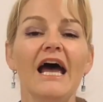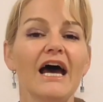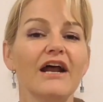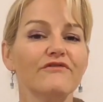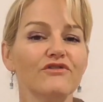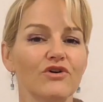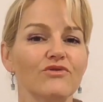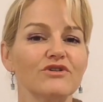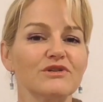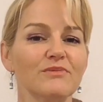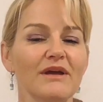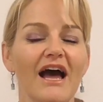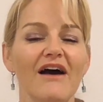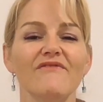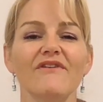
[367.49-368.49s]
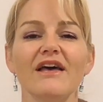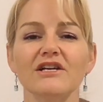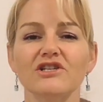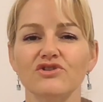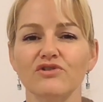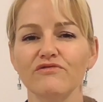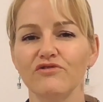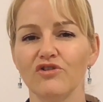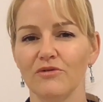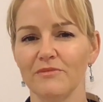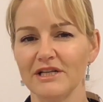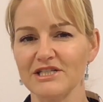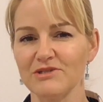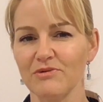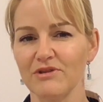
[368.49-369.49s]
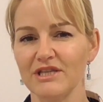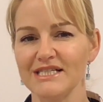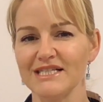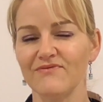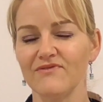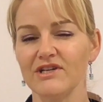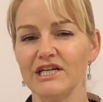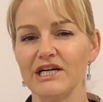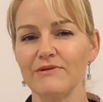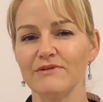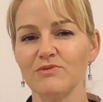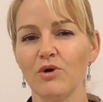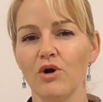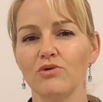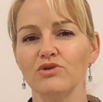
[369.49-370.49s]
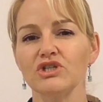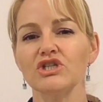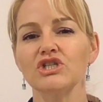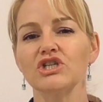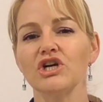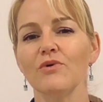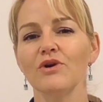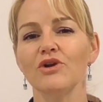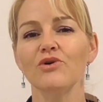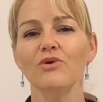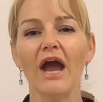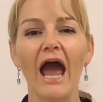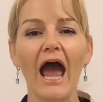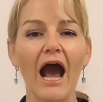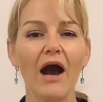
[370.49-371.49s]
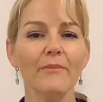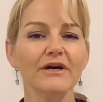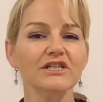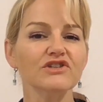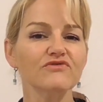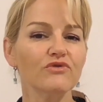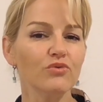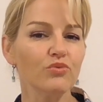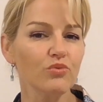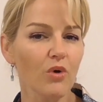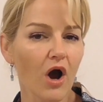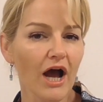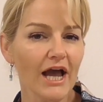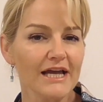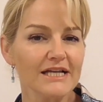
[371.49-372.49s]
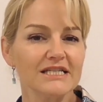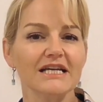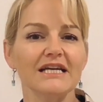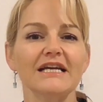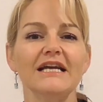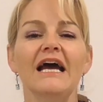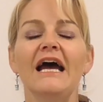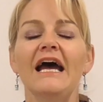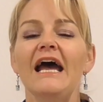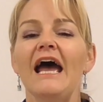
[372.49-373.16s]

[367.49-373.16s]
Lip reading: And of course, we have extra formulas with this video as well, just showing you how much variety